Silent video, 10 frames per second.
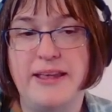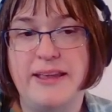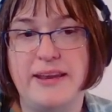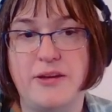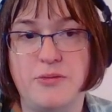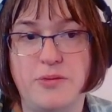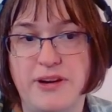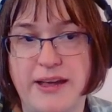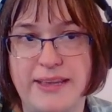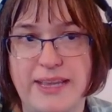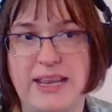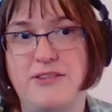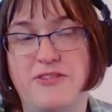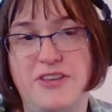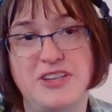You know, we're not
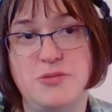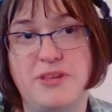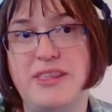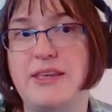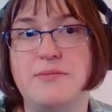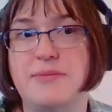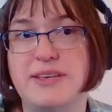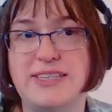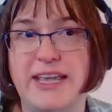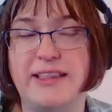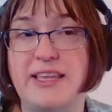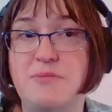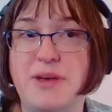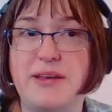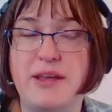eating fish with him daily,
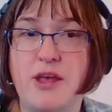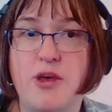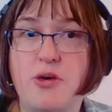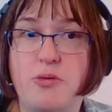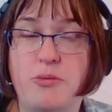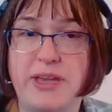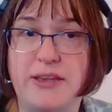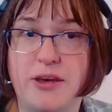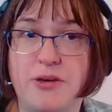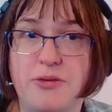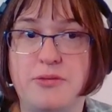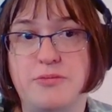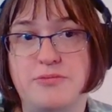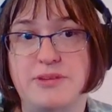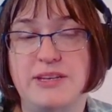but we
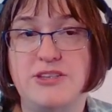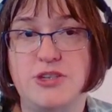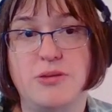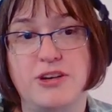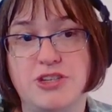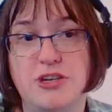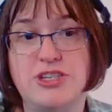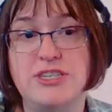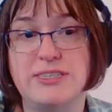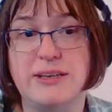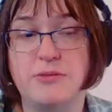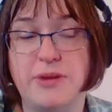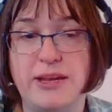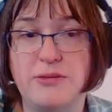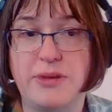go into our churches and,
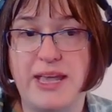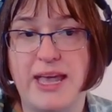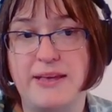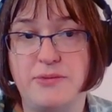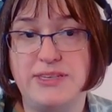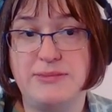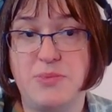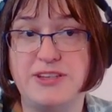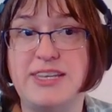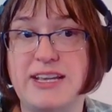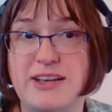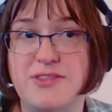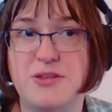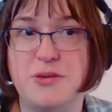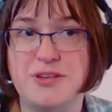and we ha- we partake
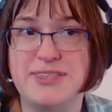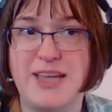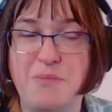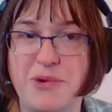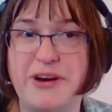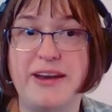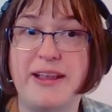of the Lord's Supper,